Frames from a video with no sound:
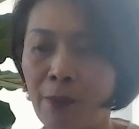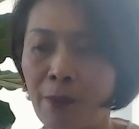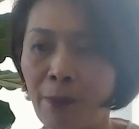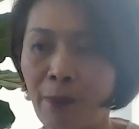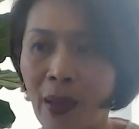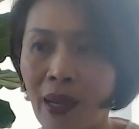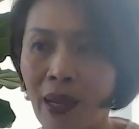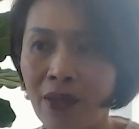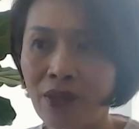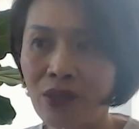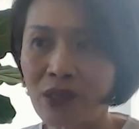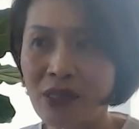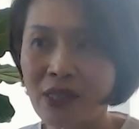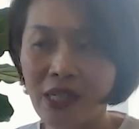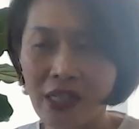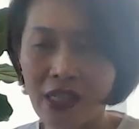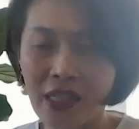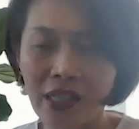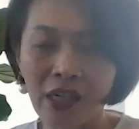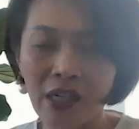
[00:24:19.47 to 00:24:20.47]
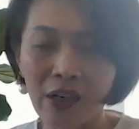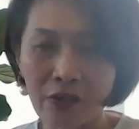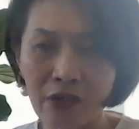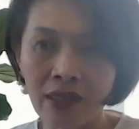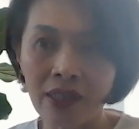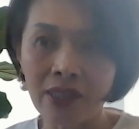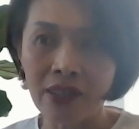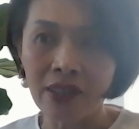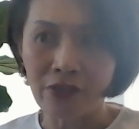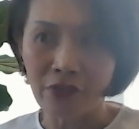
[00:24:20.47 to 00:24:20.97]
but take a
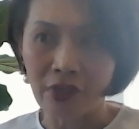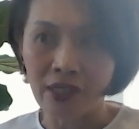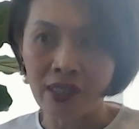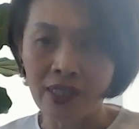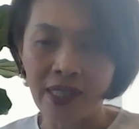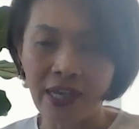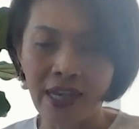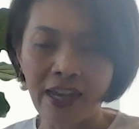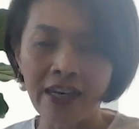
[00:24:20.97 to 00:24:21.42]
calculated risk